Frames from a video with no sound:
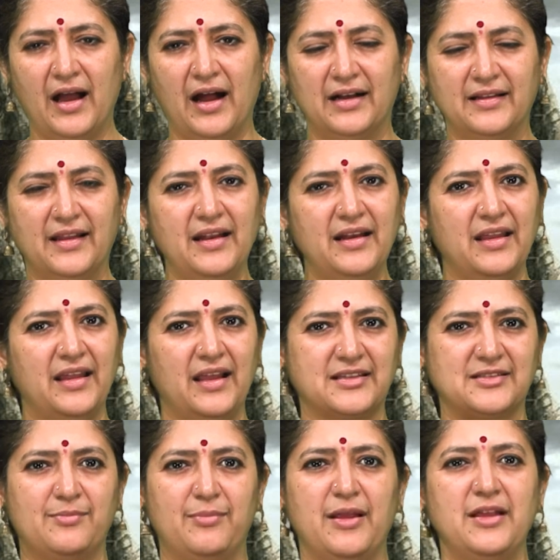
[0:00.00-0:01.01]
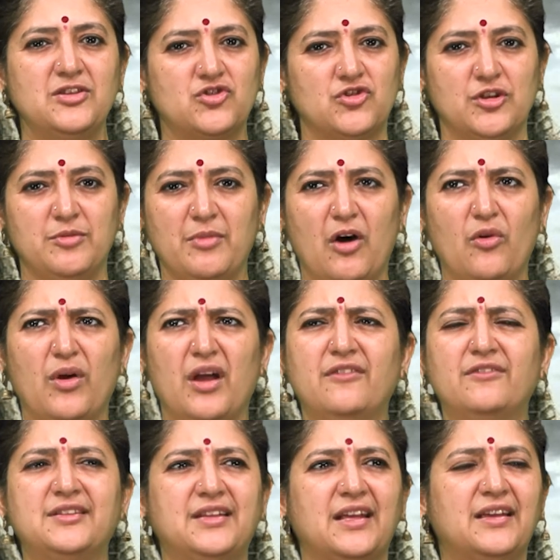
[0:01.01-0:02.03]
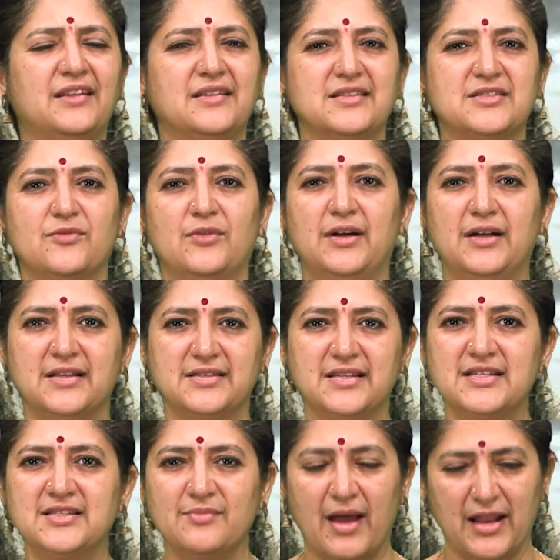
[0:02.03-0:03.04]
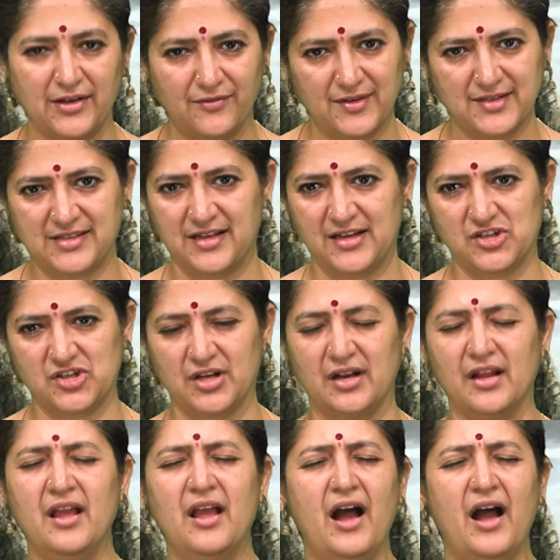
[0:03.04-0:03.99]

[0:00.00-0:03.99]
And then he explains to him how everything in this world is his manifestation